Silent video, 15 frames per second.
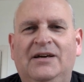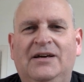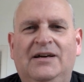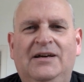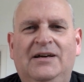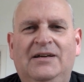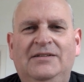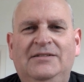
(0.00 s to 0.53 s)

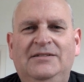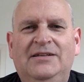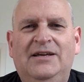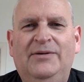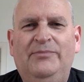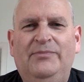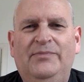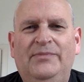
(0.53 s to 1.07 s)
And
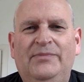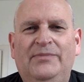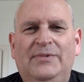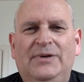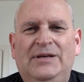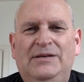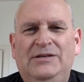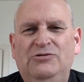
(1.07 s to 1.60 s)
um,
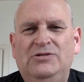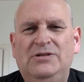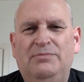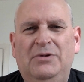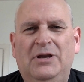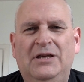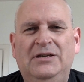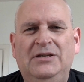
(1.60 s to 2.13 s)
he used
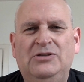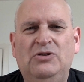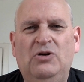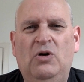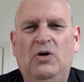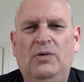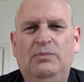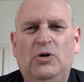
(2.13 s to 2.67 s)
to play it
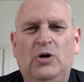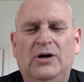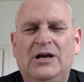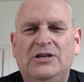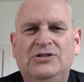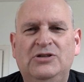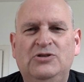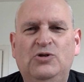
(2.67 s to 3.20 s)
on
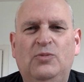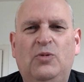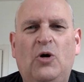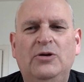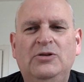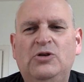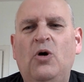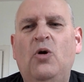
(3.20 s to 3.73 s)
Podcasting two
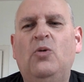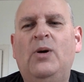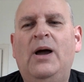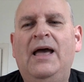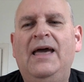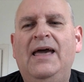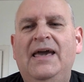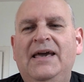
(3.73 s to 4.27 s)
point oh.
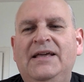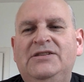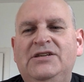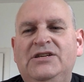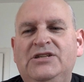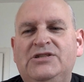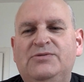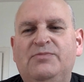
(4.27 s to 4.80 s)

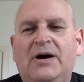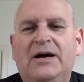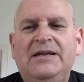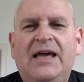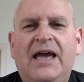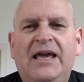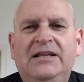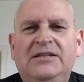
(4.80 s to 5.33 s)
It is
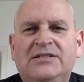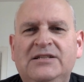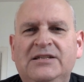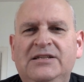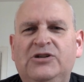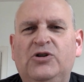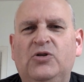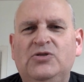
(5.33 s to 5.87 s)
by
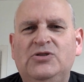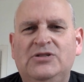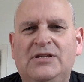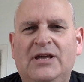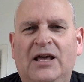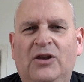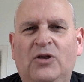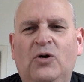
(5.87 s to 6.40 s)
Ainsley
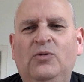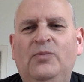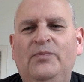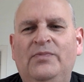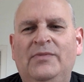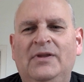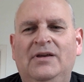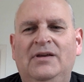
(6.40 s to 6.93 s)
Costello.
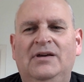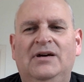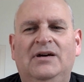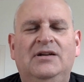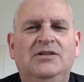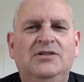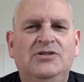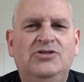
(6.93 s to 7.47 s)

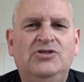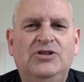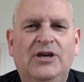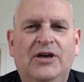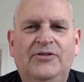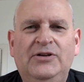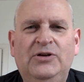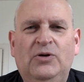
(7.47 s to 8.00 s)
And it is
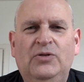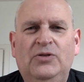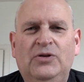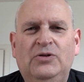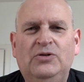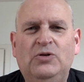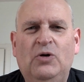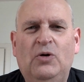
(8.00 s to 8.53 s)
Cherry on
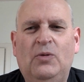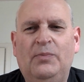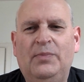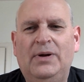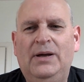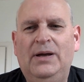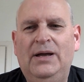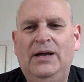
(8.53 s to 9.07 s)
the
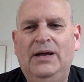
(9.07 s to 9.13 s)
Top.